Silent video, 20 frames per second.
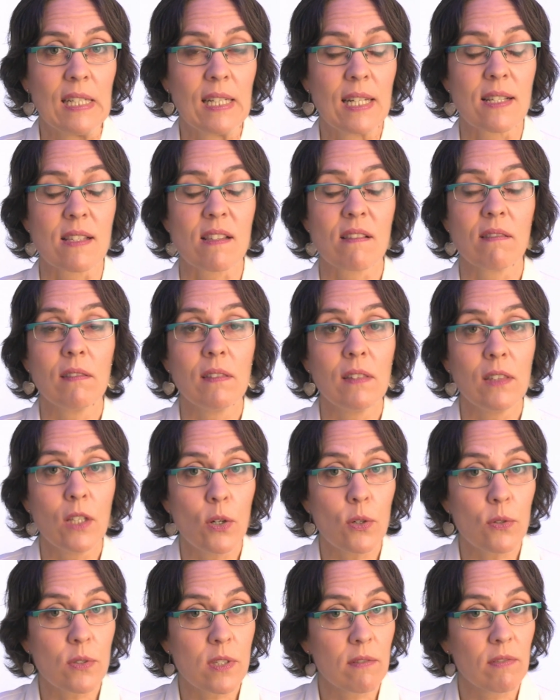Has
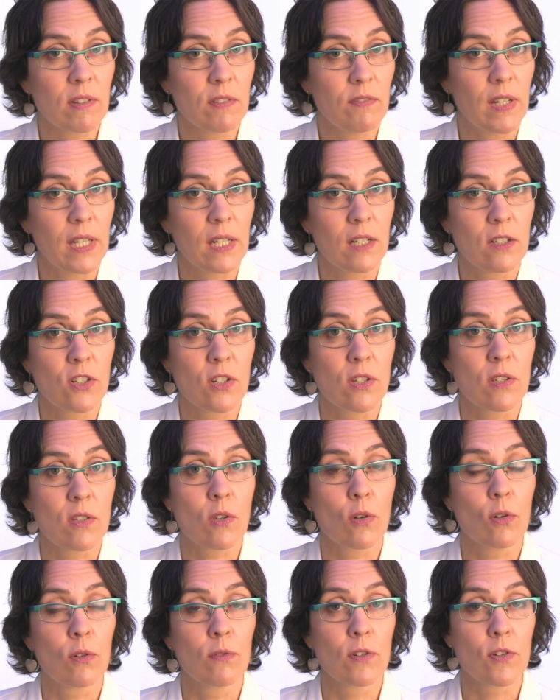loads of
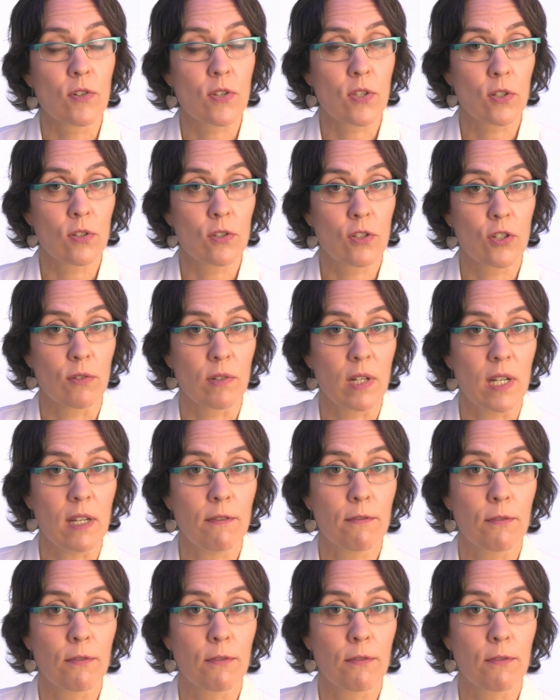advantages over surgery.